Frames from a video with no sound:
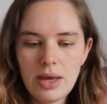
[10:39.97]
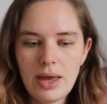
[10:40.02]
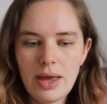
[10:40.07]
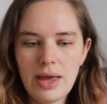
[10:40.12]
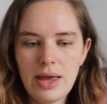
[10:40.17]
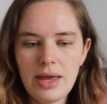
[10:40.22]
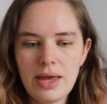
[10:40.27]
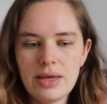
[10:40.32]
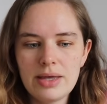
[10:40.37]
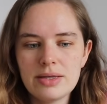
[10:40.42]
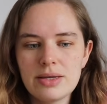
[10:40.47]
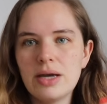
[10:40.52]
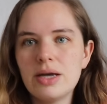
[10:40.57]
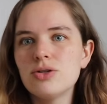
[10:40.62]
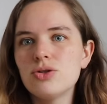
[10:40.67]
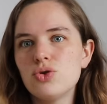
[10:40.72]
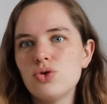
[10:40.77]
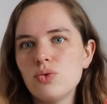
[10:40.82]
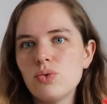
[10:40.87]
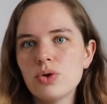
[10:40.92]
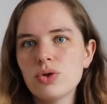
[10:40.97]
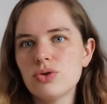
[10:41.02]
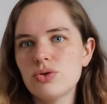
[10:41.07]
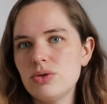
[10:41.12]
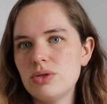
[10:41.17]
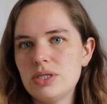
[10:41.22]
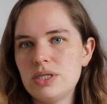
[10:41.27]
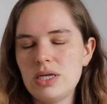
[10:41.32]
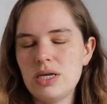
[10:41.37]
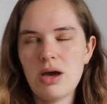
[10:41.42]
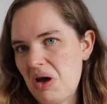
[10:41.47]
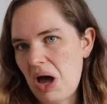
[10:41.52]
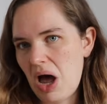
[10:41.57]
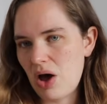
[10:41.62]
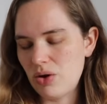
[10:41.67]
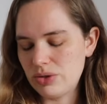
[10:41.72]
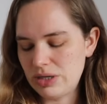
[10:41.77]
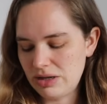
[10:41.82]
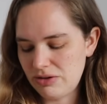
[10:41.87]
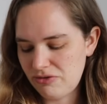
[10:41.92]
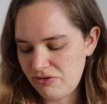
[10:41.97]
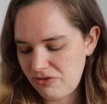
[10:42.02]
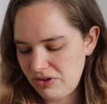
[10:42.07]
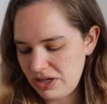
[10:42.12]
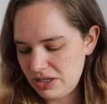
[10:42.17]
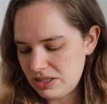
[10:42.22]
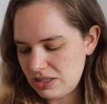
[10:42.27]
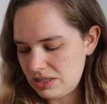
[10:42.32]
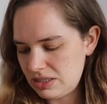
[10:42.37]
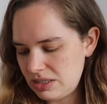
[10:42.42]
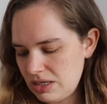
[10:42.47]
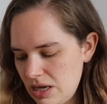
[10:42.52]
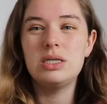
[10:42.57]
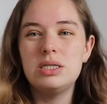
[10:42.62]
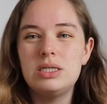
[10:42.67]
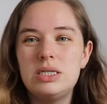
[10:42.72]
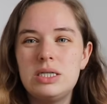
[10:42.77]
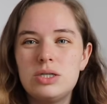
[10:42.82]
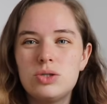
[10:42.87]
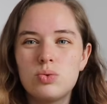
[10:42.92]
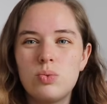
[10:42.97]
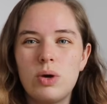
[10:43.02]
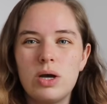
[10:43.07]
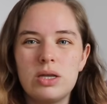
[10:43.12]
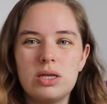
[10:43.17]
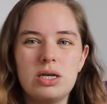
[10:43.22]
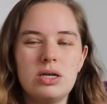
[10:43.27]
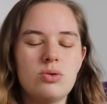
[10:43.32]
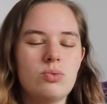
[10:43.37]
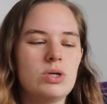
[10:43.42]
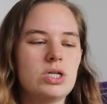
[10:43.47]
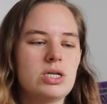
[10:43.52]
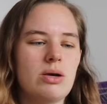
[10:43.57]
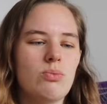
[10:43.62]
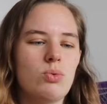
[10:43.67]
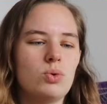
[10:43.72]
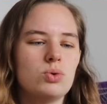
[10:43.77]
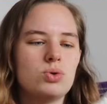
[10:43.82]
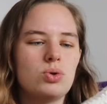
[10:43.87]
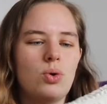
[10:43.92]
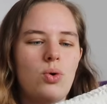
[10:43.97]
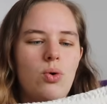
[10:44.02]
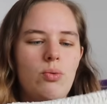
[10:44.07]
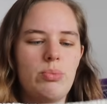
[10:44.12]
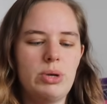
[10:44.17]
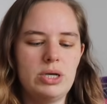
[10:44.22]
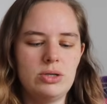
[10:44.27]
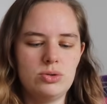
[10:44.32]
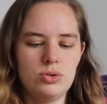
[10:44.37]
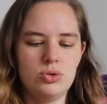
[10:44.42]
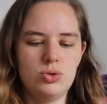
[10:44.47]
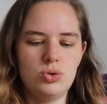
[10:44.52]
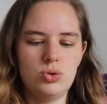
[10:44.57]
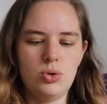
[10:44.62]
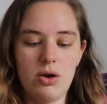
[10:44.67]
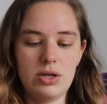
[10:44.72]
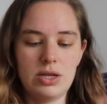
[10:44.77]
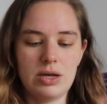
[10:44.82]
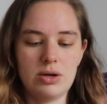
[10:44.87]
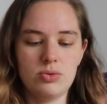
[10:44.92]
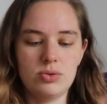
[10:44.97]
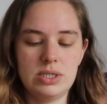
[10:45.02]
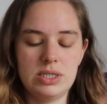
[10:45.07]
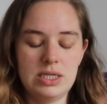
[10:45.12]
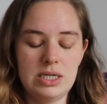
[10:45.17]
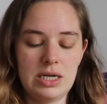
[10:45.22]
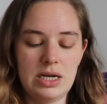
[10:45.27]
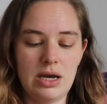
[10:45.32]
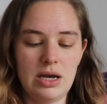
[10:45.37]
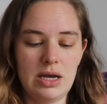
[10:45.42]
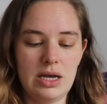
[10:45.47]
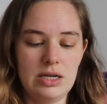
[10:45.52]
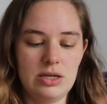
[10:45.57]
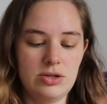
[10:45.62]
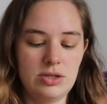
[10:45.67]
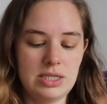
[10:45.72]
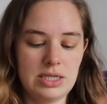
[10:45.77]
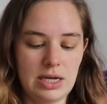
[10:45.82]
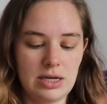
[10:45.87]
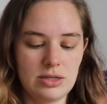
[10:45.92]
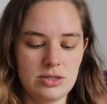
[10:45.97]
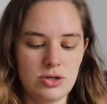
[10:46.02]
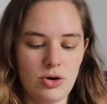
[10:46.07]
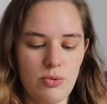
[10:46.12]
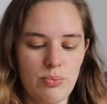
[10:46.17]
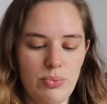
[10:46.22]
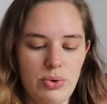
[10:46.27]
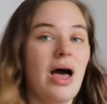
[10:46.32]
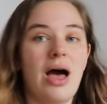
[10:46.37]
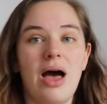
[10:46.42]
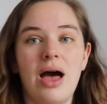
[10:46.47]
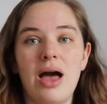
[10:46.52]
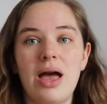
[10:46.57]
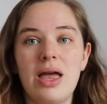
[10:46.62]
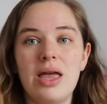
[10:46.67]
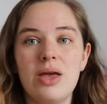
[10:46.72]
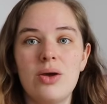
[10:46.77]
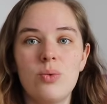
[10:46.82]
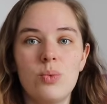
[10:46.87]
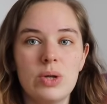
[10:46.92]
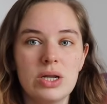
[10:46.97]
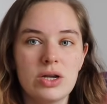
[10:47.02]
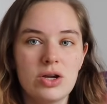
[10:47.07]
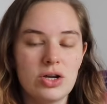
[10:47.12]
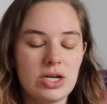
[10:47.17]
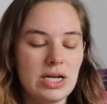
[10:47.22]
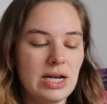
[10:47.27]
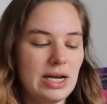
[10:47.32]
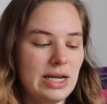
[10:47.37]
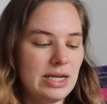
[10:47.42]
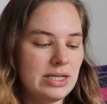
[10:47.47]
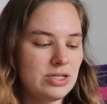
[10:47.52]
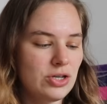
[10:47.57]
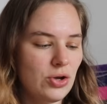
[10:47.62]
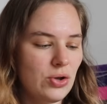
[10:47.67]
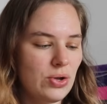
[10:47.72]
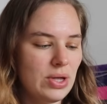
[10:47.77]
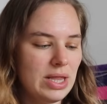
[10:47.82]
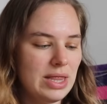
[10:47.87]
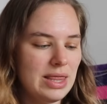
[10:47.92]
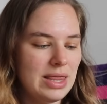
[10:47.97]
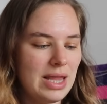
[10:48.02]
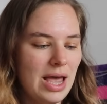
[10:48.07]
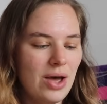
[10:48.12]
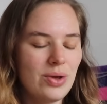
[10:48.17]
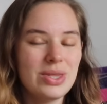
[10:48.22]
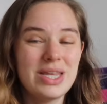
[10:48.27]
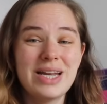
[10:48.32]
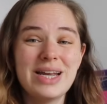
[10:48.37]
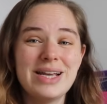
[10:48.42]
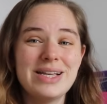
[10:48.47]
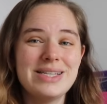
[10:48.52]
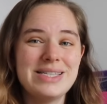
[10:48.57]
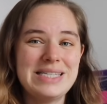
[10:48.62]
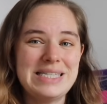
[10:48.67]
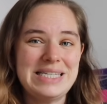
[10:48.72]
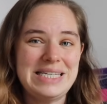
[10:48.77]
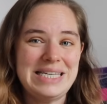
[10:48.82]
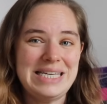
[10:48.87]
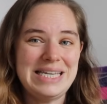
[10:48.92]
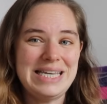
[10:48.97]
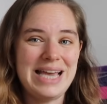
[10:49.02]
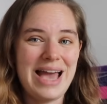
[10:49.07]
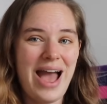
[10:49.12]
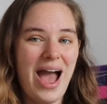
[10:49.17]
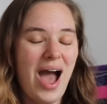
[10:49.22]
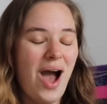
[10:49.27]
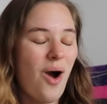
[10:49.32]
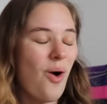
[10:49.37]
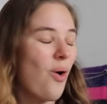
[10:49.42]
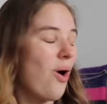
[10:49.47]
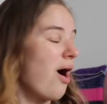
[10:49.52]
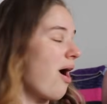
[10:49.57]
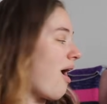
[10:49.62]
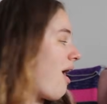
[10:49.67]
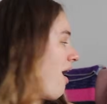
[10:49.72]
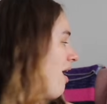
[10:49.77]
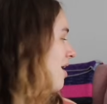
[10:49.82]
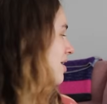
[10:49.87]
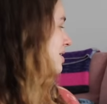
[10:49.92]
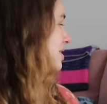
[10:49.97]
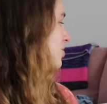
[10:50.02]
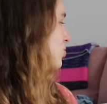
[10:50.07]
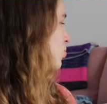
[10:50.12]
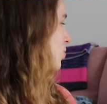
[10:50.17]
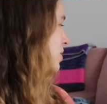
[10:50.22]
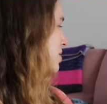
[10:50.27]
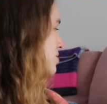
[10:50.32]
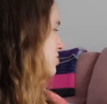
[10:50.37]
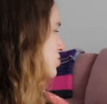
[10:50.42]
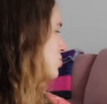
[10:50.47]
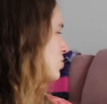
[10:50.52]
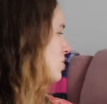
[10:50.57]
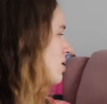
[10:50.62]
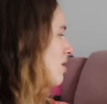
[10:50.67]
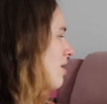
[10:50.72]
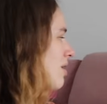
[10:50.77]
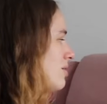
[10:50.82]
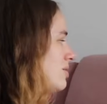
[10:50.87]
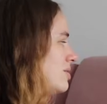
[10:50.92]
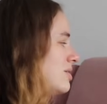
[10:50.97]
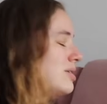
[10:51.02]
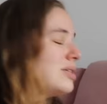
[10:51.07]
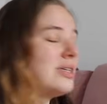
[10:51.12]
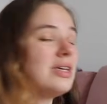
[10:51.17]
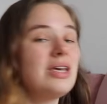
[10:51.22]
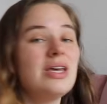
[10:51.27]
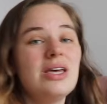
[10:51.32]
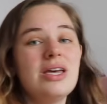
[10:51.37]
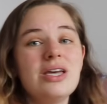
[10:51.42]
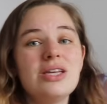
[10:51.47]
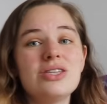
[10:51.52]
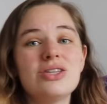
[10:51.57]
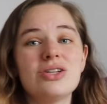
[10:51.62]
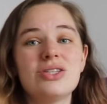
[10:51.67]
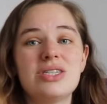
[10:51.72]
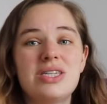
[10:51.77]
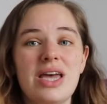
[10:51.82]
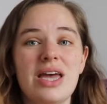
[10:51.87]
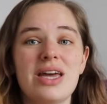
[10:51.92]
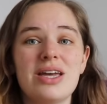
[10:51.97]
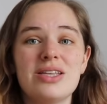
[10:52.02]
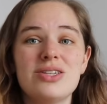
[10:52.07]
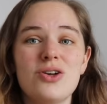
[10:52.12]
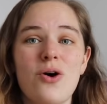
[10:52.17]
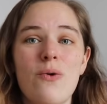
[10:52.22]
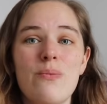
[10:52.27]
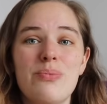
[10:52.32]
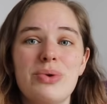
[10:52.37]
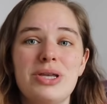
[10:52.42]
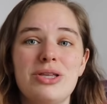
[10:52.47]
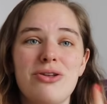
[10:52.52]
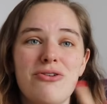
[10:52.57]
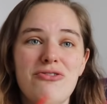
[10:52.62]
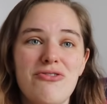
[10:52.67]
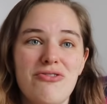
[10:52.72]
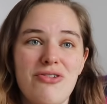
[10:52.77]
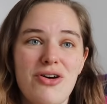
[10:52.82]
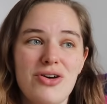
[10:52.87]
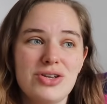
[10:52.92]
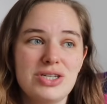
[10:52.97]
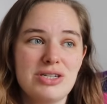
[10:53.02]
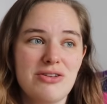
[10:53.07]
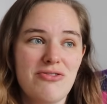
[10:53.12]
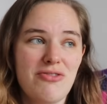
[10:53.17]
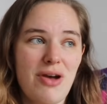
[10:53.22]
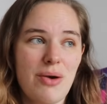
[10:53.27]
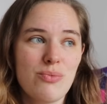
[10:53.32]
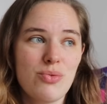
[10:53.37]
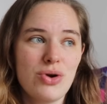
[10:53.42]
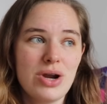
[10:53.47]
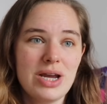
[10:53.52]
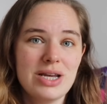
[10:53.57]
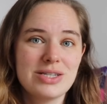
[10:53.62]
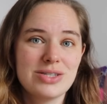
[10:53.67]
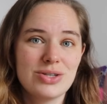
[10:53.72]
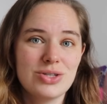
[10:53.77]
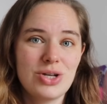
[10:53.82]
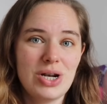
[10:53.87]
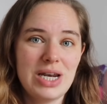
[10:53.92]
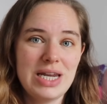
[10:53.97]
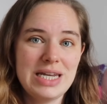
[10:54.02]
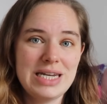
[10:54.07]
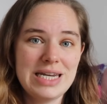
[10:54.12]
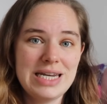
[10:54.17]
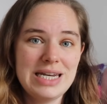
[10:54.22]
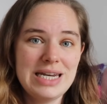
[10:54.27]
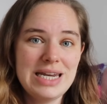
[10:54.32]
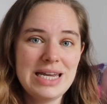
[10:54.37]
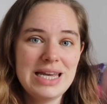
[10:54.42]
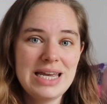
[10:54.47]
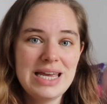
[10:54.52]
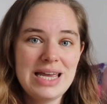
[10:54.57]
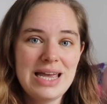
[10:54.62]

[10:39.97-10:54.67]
and I do want to see how that fits. This one, in which I'm also hoping to do an Agustina and a tank top, I will cut it later. Now that I see how hard it was to cut the tank top in the first fabric, so the linen,